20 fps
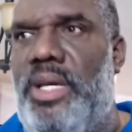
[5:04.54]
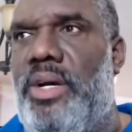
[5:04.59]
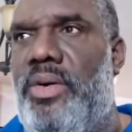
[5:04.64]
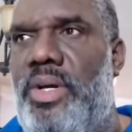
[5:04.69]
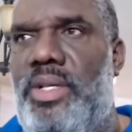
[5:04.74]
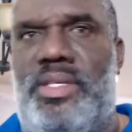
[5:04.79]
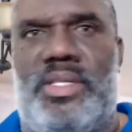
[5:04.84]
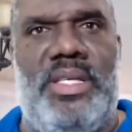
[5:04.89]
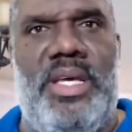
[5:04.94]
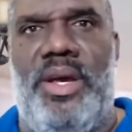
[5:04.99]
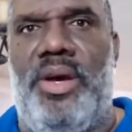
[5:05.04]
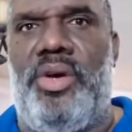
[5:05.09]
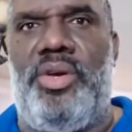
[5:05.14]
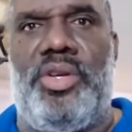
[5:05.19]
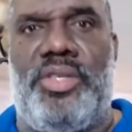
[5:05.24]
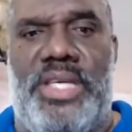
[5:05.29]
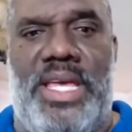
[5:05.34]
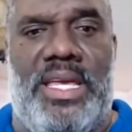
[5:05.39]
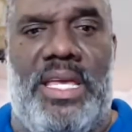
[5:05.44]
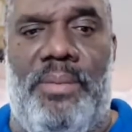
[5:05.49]
It's there.
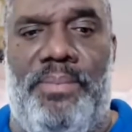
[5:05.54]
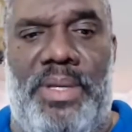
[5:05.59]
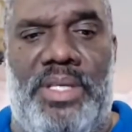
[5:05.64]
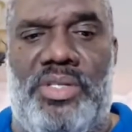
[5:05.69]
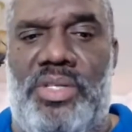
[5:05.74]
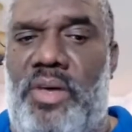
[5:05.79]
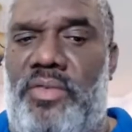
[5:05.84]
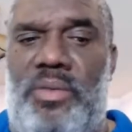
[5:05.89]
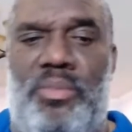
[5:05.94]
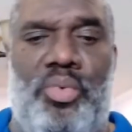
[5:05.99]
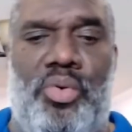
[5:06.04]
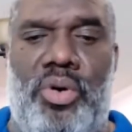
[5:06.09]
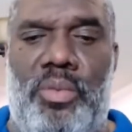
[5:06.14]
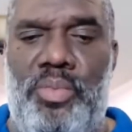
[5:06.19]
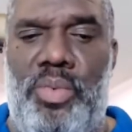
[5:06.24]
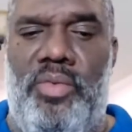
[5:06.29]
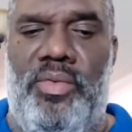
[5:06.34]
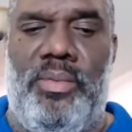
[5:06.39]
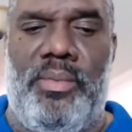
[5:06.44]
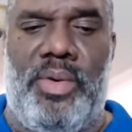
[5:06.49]
You're taking pieces off the
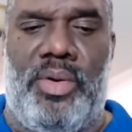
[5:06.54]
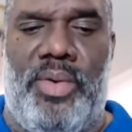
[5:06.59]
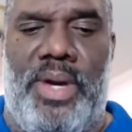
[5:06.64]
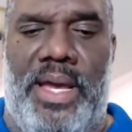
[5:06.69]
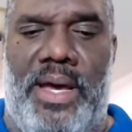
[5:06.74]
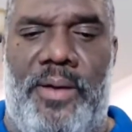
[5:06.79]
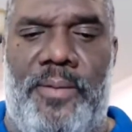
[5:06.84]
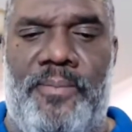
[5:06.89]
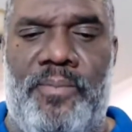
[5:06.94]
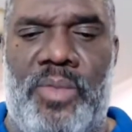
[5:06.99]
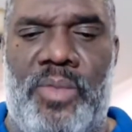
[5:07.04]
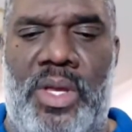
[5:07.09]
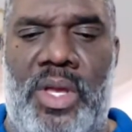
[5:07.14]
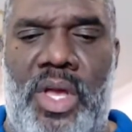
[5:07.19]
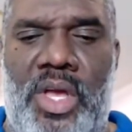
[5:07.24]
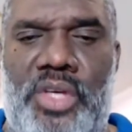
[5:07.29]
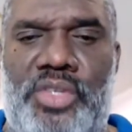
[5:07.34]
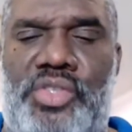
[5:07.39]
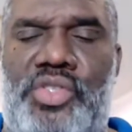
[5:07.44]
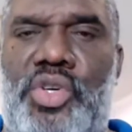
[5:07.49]
board, moving them around.
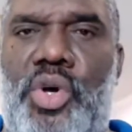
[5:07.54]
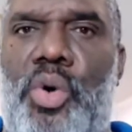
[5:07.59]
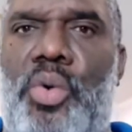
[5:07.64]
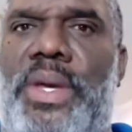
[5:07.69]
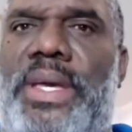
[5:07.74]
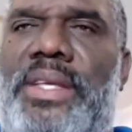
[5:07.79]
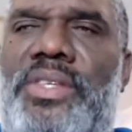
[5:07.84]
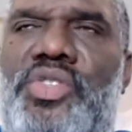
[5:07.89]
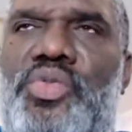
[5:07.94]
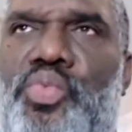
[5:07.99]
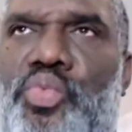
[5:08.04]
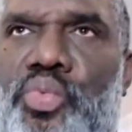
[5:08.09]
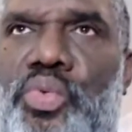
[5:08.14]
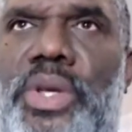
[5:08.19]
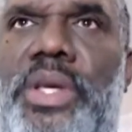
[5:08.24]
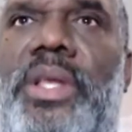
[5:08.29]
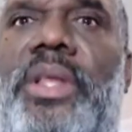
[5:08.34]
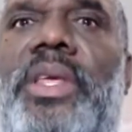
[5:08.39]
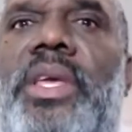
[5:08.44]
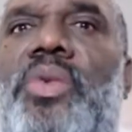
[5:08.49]
So it's
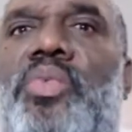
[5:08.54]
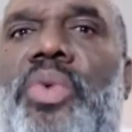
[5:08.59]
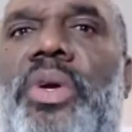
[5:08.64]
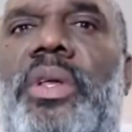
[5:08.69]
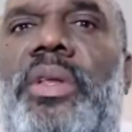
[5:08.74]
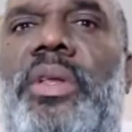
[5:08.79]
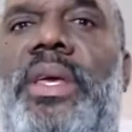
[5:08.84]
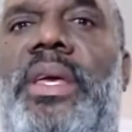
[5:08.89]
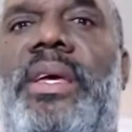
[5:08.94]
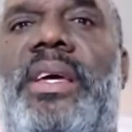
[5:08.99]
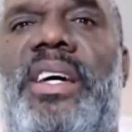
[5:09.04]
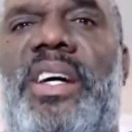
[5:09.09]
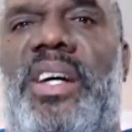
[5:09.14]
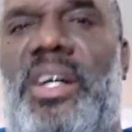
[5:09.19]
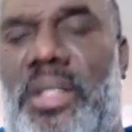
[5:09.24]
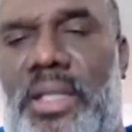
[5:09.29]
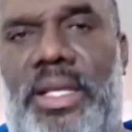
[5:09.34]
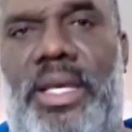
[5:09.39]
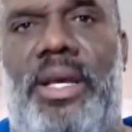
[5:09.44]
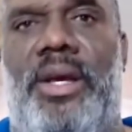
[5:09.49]
really, really
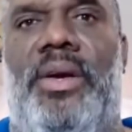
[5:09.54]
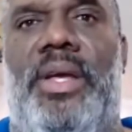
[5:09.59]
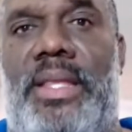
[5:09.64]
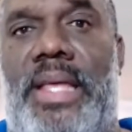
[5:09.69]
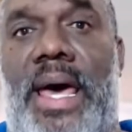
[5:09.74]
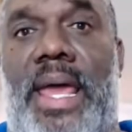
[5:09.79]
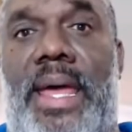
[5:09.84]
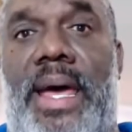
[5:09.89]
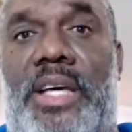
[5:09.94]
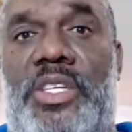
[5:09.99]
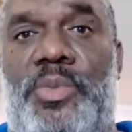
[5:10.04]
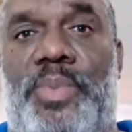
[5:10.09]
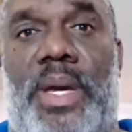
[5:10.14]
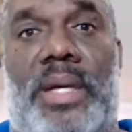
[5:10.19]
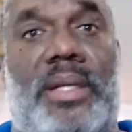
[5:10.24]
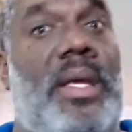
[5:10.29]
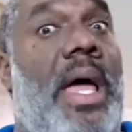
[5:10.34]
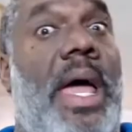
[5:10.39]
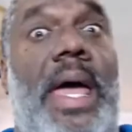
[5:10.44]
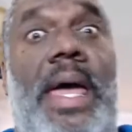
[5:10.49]
clear in that
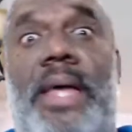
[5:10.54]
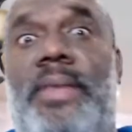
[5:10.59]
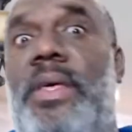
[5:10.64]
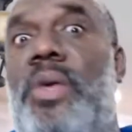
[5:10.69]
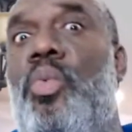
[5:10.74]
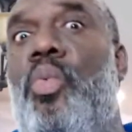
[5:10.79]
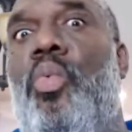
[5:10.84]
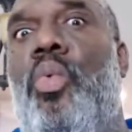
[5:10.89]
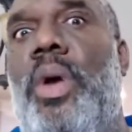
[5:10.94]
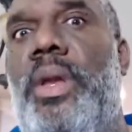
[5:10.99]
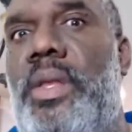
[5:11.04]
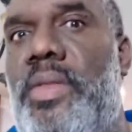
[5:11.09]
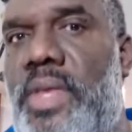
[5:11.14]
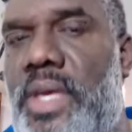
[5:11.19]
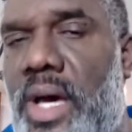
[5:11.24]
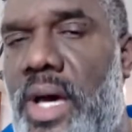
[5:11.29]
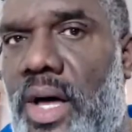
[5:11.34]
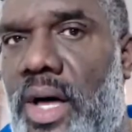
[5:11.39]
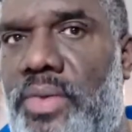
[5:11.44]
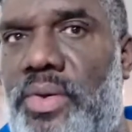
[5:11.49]
aspect. And then one of
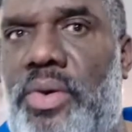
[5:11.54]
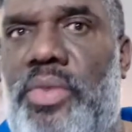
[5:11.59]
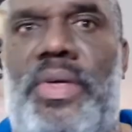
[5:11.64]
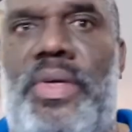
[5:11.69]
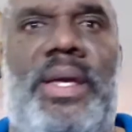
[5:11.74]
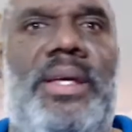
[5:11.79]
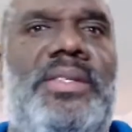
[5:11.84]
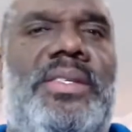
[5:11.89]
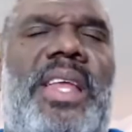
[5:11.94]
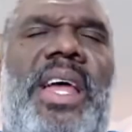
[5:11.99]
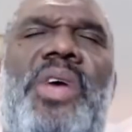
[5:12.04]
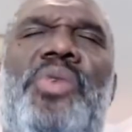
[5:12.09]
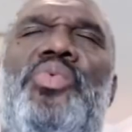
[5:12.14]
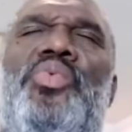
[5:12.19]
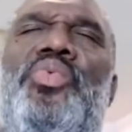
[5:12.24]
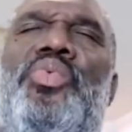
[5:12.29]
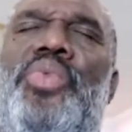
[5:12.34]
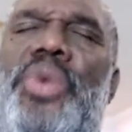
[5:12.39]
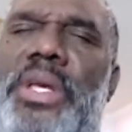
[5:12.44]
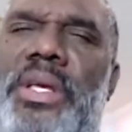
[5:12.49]
the other things that I
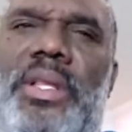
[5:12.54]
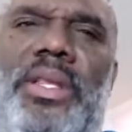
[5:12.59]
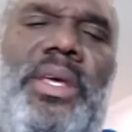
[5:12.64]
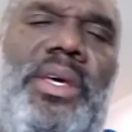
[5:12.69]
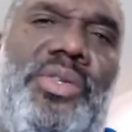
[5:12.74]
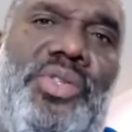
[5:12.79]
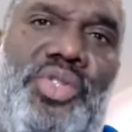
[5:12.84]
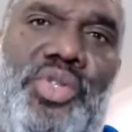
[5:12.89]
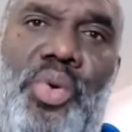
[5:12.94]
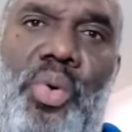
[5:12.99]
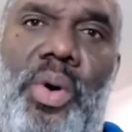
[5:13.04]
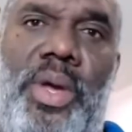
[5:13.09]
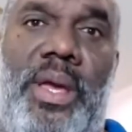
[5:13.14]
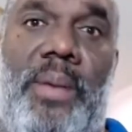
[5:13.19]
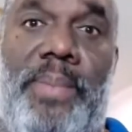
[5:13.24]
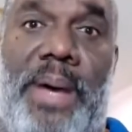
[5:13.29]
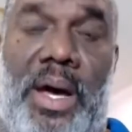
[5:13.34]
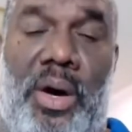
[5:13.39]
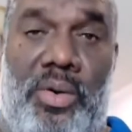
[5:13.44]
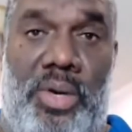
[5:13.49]
really enjoy
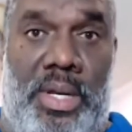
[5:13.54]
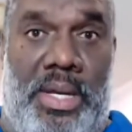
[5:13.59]
about